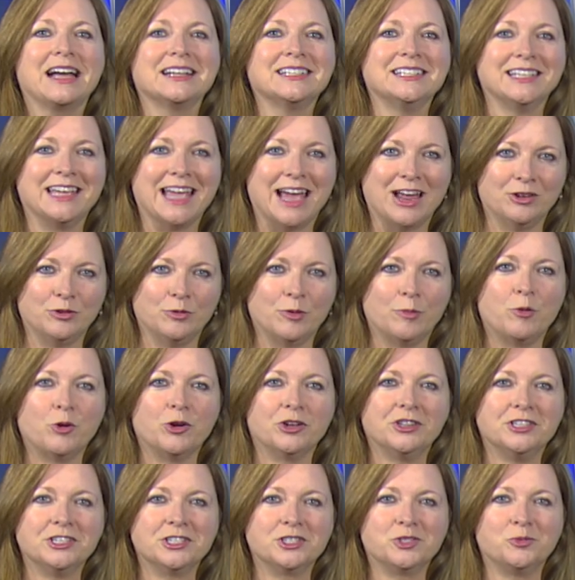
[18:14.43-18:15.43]
back to County
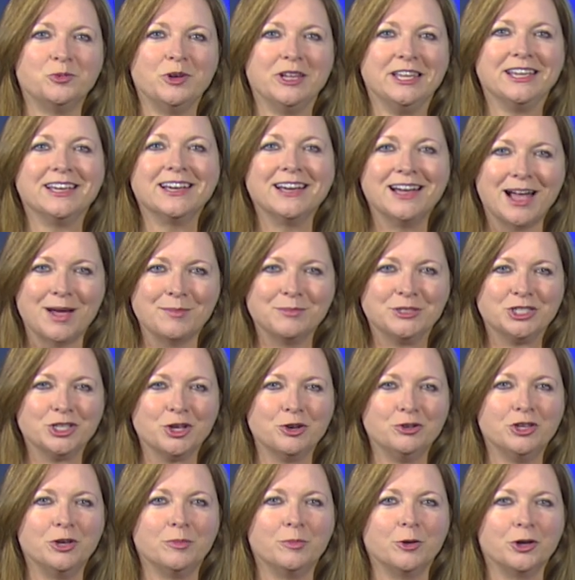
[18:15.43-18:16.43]
Report This Week. I'm
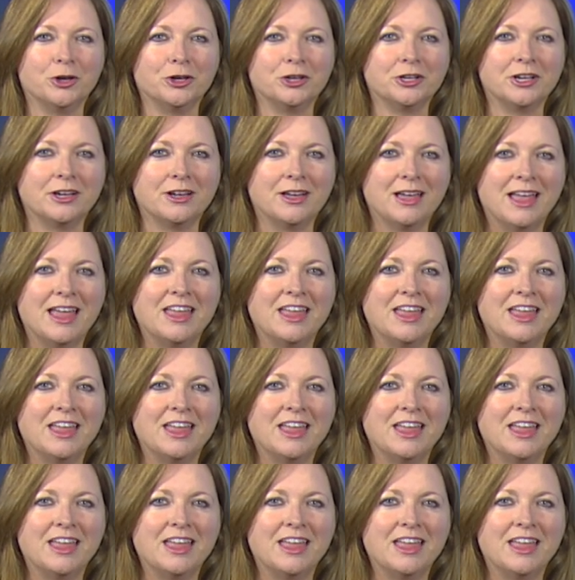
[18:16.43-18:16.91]
Sonya Burke.